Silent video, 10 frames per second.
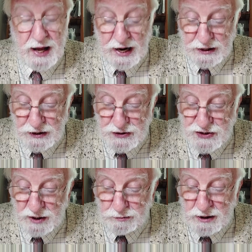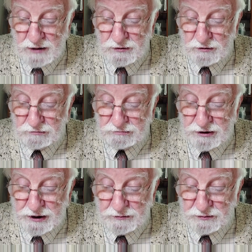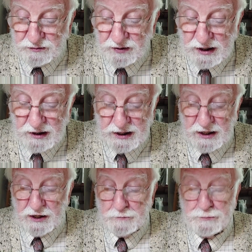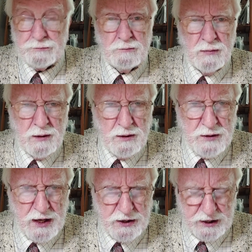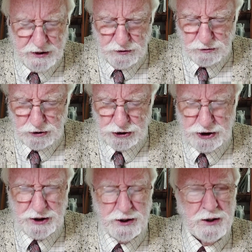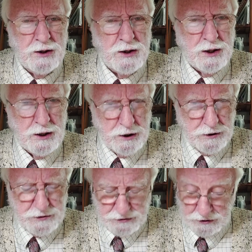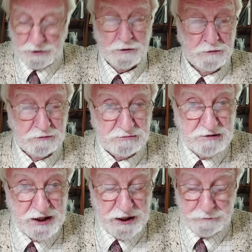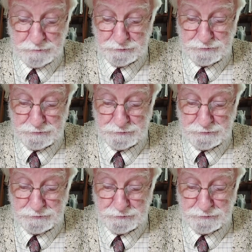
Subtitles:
and at some level really feeling, that he or she is free.